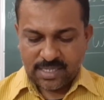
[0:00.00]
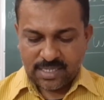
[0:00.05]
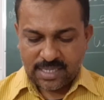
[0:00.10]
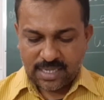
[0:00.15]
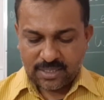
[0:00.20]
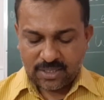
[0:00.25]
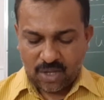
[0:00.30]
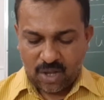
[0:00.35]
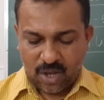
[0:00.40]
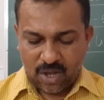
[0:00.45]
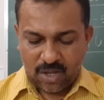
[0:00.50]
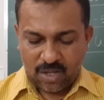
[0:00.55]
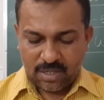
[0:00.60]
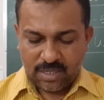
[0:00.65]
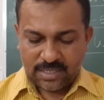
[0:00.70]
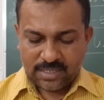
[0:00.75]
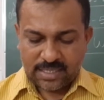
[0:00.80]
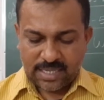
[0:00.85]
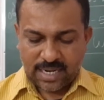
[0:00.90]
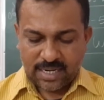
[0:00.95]
set
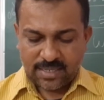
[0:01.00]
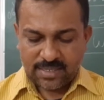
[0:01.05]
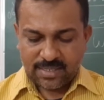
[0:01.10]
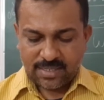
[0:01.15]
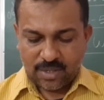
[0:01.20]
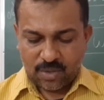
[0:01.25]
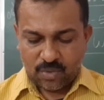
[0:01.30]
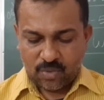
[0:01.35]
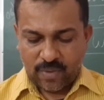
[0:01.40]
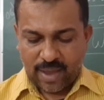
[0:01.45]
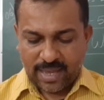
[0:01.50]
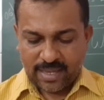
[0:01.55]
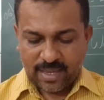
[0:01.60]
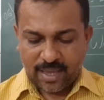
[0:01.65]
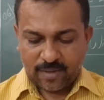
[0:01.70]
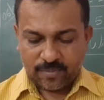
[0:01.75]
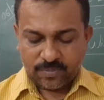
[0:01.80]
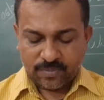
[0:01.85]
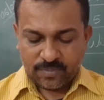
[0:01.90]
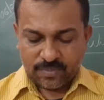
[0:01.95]
all tongues
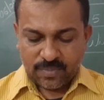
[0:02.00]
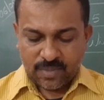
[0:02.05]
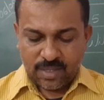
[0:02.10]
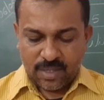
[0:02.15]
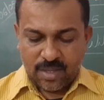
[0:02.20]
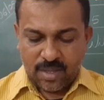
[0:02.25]
wagging.